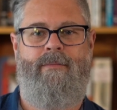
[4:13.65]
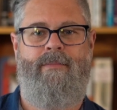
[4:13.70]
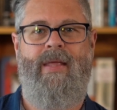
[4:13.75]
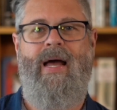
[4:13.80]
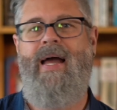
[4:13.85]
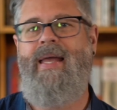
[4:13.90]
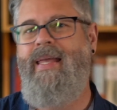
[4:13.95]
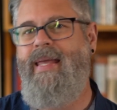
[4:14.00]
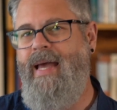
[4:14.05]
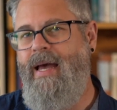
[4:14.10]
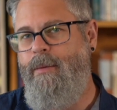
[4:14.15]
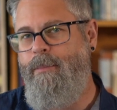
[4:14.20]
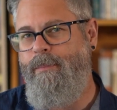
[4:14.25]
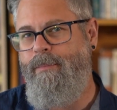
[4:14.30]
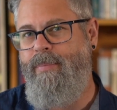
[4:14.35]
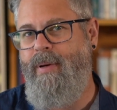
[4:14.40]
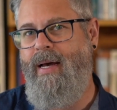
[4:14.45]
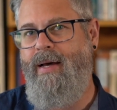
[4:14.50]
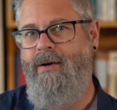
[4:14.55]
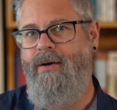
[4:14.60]
I get
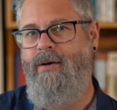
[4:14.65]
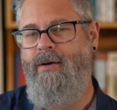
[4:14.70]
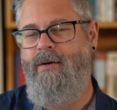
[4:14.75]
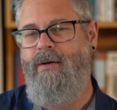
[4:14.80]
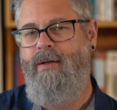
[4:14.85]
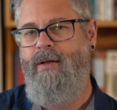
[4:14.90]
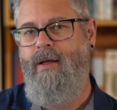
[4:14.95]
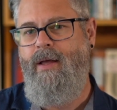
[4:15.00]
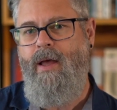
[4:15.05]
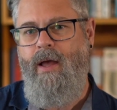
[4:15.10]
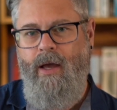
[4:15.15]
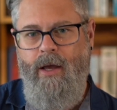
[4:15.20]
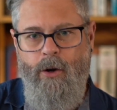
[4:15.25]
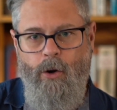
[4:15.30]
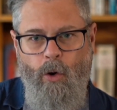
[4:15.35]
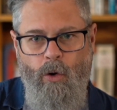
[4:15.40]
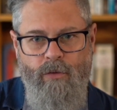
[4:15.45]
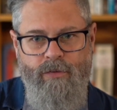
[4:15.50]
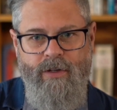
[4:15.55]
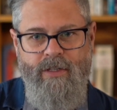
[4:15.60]
better. And
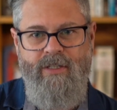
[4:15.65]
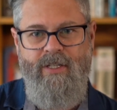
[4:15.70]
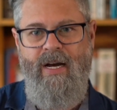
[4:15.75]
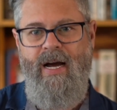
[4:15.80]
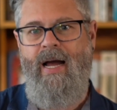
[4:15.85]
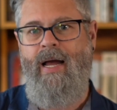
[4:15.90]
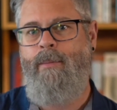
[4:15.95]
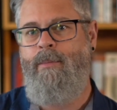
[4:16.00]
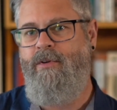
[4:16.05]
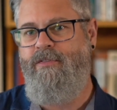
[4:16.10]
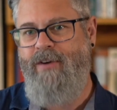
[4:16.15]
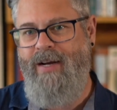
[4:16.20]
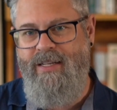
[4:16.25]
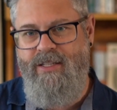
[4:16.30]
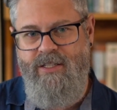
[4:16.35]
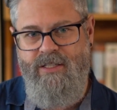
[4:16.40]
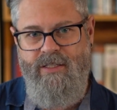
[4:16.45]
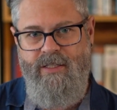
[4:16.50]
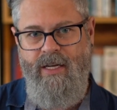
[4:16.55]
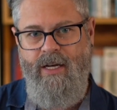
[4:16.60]
over time, if I
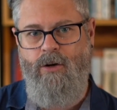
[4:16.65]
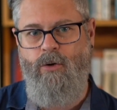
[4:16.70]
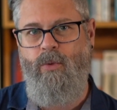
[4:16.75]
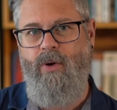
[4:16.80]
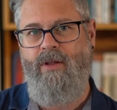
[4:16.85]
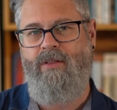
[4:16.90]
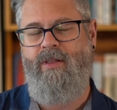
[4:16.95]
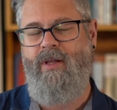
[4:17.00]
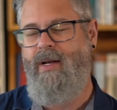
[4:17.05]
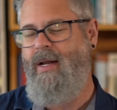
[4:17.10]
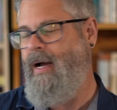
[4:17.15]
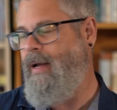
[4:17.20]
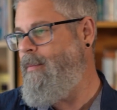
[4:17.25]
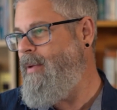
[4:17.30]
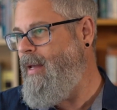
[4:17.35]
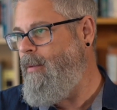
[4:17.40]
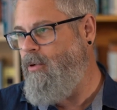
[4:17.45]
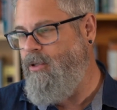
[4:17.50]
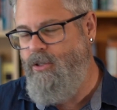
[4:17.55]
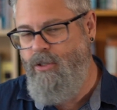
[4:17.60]
stick with it, I'm
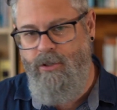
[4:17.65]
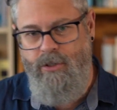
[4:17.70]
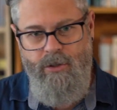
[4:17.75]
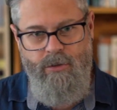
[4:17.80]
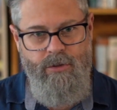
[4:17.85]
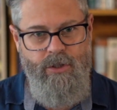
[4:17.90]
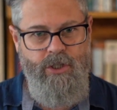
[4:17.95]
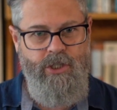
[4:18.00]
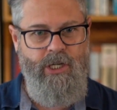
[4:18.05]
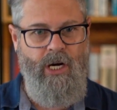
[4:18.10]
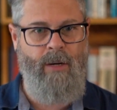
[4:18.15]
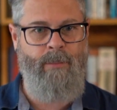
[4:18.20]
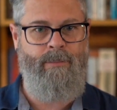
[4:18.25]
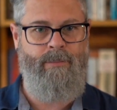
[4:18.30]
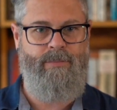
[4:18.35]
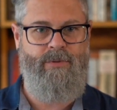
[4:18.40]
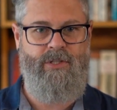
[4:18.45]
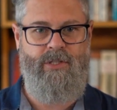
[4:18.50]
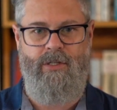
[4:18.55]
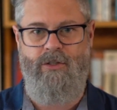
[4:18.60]
able to do
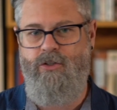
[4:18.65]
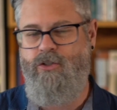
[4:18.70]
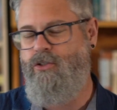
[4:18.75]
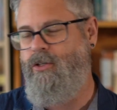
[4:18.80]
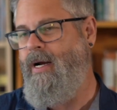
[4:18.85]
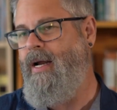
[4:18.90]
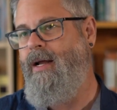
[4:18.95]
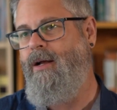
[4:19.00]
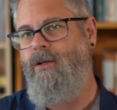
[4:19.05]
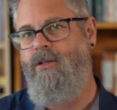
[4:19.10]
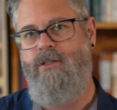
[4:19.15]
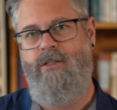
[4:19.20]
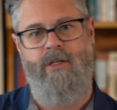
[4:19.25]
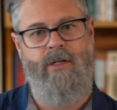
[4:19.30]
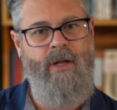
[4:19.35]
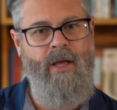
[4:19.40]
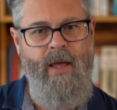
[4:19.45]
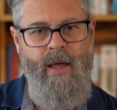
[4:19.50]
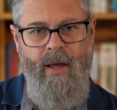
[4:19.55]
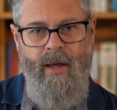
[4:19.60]
jumps and trails
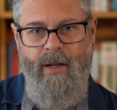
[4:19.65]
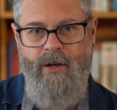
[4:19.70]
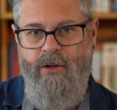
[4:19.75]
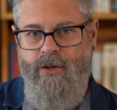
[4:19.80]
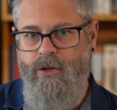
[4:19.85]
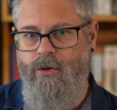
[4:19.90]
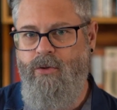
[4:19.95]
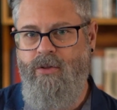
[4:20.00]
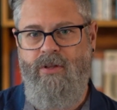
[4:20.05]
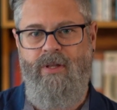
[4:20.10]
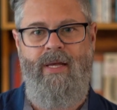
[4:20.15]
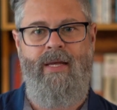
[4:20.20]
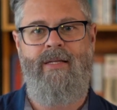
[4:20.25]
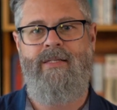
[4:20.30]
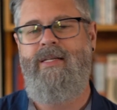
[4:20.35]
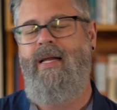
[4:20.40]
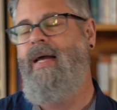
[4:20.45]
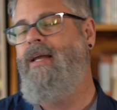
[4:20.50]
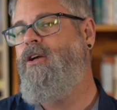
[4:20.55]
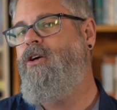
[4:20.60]
and do
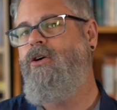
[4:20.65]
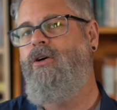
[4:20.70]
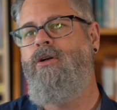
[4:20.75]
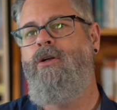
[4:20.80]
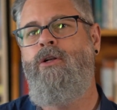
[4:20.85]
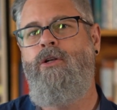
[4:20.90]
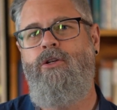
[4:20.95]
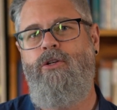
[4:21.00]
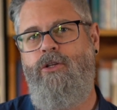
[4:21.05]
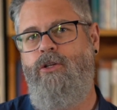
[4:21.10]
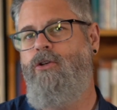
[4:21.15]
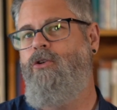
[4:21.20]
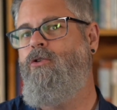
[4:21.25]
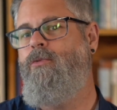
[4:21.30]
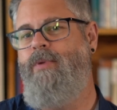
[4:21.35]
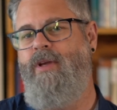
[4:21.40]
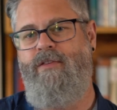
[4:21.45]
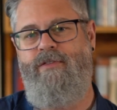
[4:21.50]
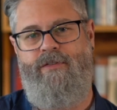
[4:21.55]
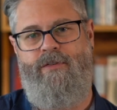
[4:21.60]
things I couldn't do
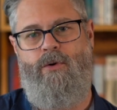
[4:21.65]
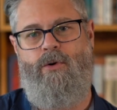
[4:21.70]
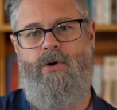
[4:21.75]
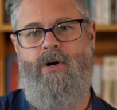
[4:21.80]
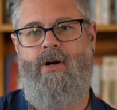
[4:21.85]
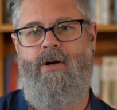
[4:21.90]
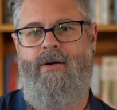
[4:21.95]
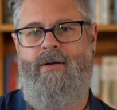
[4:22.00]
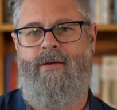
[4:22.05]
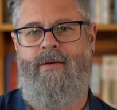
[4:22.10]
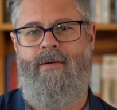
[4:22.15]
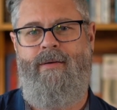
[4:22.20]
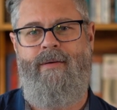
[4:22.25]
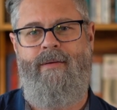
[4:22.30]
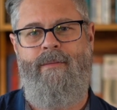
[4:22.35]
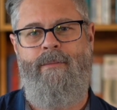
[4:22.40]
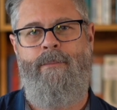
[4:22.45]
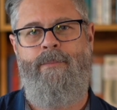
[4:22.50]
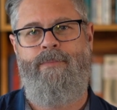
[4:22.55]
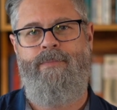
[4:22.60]
before.
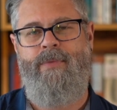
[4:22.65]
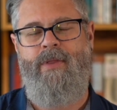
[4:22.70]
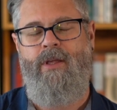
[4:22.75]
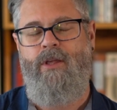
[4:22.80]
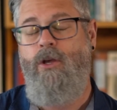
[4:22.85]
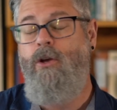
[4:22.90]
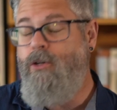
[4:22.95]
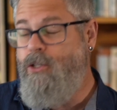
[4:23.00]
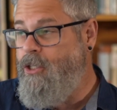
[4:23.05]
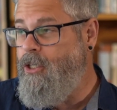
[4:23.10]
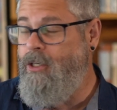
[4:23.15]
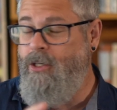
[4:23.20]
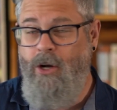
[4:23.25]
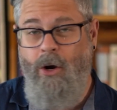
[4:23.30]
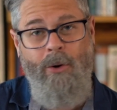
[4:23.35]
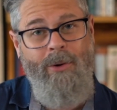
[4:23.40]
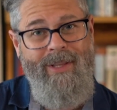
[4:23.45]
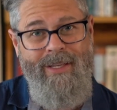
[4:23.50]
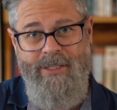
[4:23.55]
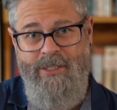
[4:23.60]
You should
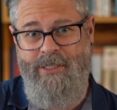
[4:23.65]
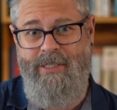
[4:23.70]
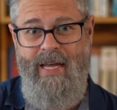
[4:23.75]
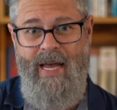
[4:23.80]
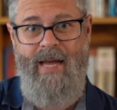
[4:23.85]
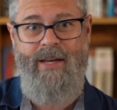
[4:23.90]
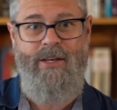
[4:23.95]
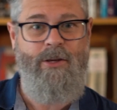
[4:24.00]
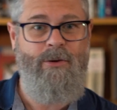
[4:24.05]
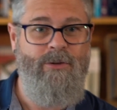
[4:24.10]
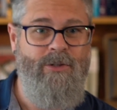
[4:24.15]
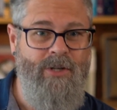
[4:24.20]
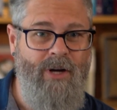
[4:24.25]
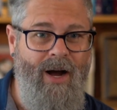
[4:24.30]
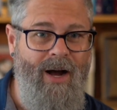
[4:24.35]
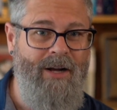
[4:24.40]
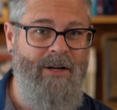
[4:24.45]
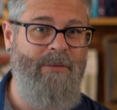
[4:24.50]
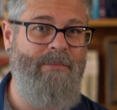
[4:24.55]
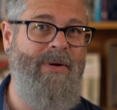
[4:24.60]
know this, Dad. You
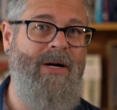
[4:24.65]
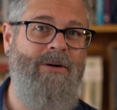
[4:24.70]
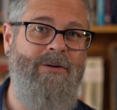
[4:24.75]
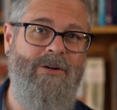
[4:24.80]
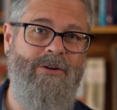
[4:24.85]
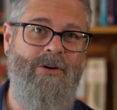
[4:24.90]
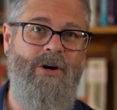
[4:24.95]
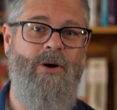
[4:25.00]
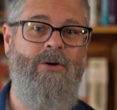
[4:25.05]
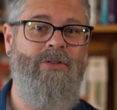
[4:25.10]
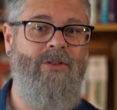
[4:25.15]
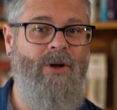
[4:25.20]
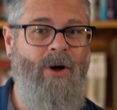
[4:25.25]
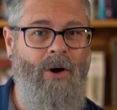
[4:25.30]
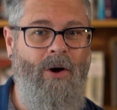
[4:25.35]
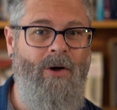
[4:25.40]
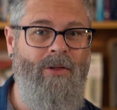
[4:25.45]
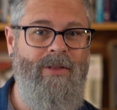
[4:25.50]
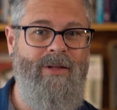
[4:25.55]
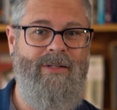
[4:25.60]
talk about growth
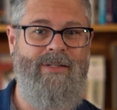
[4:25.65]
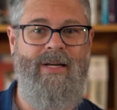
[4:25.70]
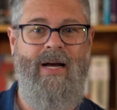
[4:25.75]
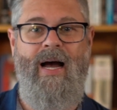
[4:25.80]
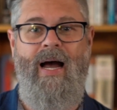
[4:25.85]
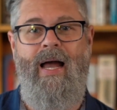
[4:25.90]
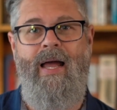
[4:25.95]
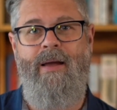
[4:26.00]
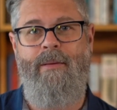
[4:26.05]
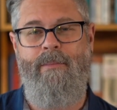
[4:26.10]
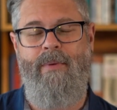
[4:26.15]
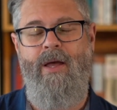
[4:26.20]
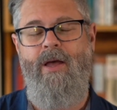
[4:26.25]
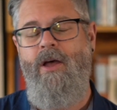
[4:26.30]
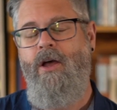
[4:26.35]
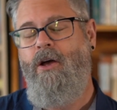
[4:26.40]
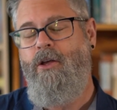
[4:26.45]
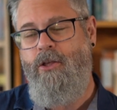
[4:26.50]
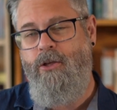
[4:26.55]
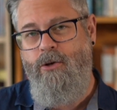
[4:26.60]
all the time.
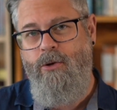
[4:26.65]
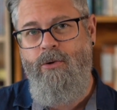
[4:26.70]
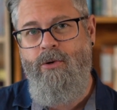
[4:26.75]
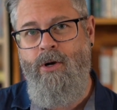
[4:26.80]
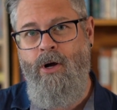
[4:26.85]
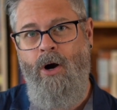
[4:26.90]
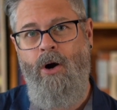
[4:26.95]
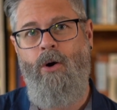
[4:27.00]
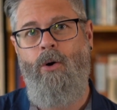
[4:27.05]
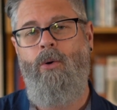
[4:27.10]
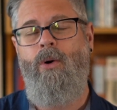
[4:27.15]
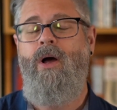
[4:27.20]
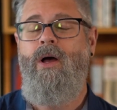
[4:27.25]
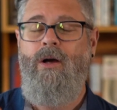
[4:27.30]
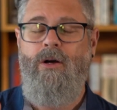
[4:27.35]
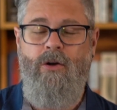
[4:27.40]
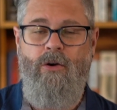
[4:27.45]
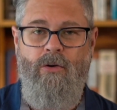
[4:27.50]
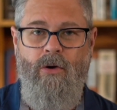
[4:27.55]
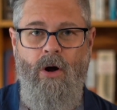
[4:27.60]
You know
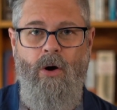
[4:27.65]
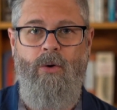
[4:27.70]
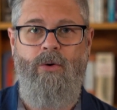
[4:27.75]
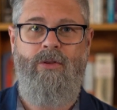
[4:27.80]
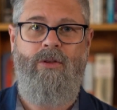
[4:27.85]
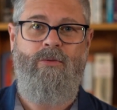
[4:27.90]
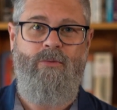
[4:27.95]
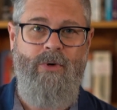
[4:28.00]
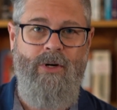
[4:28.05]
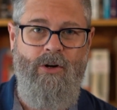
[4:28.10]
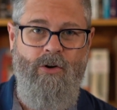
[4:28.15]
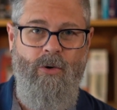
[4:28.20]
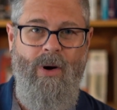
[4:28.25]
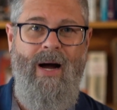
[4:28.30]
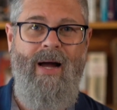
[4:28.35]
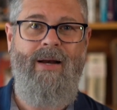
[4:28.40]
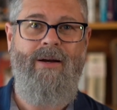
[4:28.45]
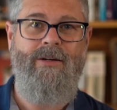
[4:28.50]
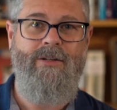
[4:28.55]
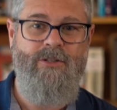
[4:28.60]
growth
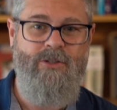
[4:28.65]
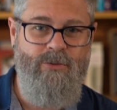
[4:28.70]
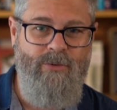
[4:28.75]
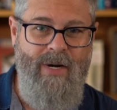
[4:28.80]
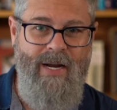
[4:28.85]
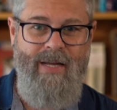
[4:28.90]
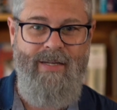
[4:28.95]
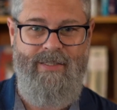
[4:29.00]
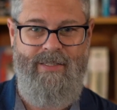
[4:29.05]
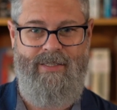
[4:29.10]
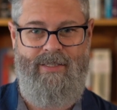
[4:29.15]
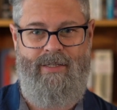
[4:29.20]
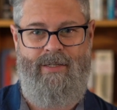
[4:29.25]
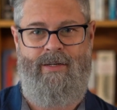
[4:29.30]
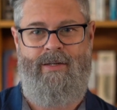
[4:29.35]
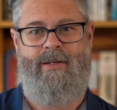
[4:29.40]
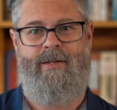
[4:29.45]
requires risk.